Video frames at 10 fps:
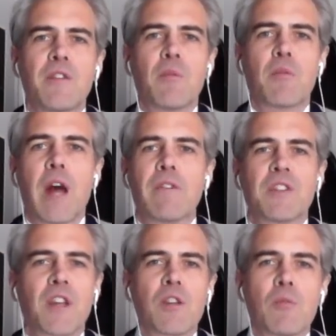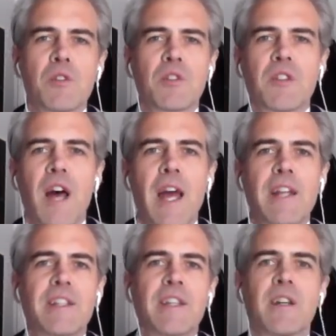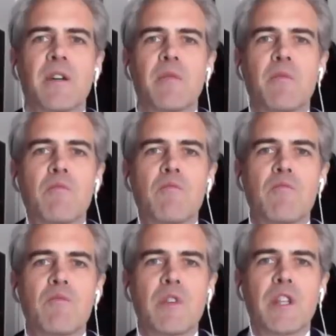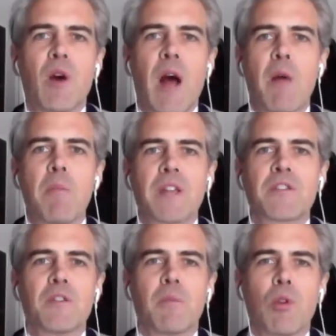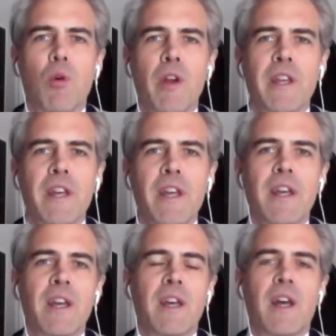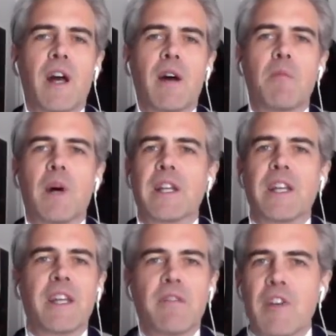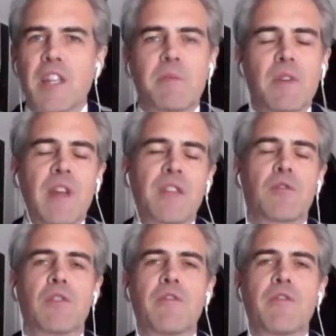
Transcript: the private sector would decide, um, you know, how best to deploy uh, money, investment, that sort of